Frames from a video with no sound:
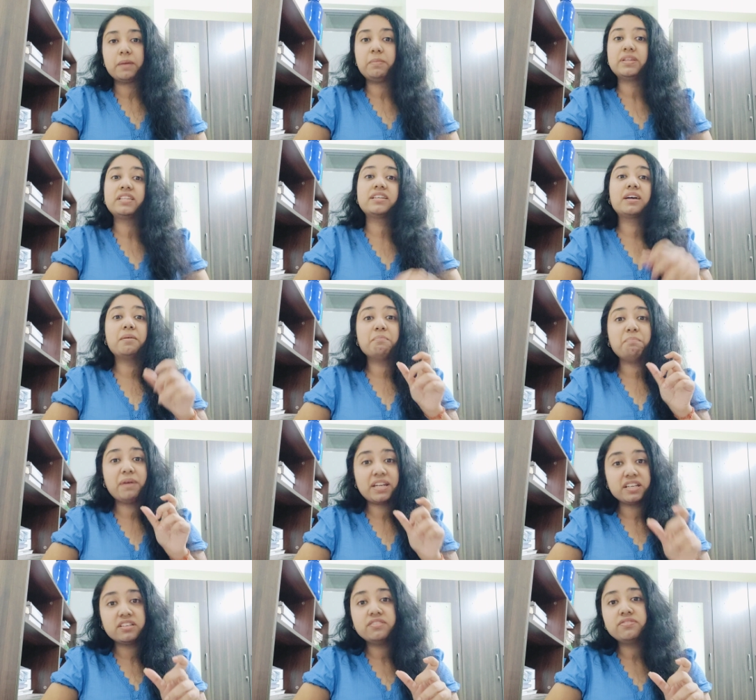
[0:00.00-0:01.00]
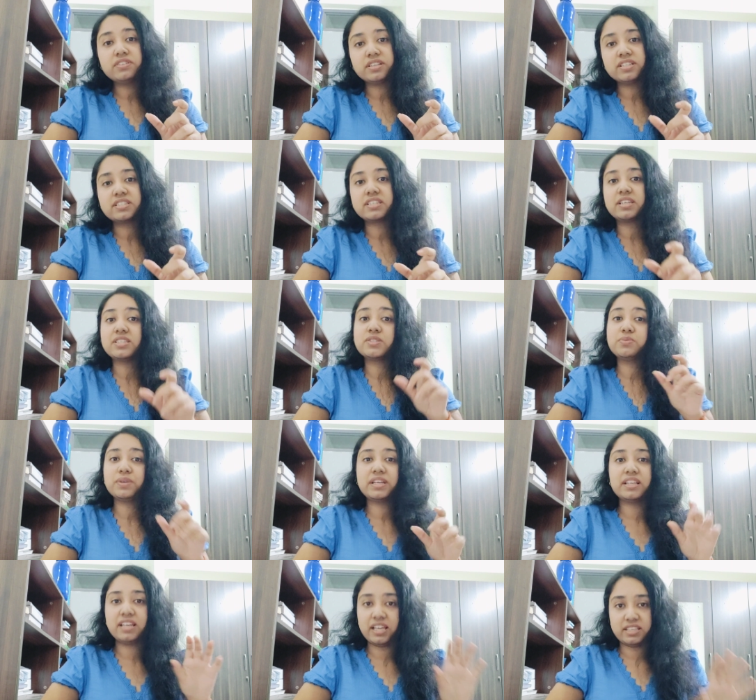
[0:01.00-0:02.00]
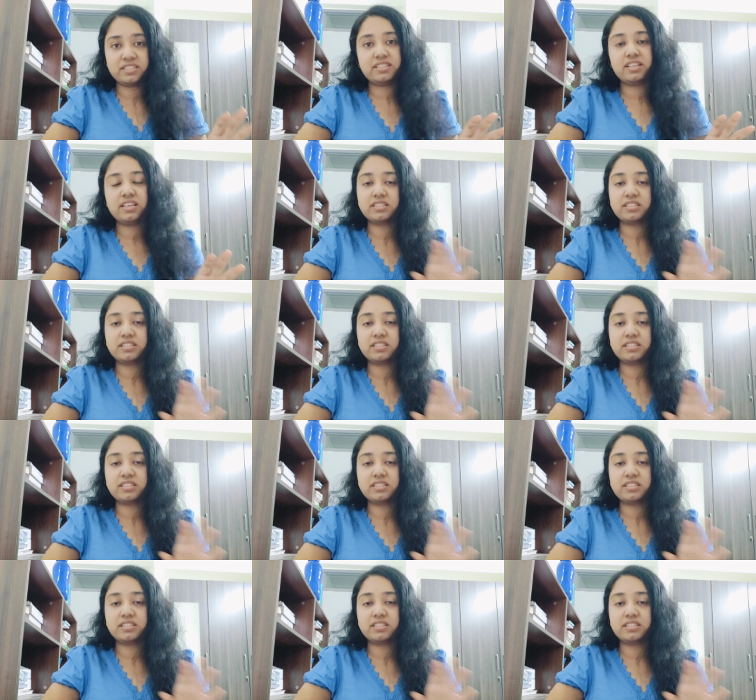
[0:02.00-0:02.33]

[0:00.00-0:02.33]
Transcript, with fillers: But the competitiveness is way less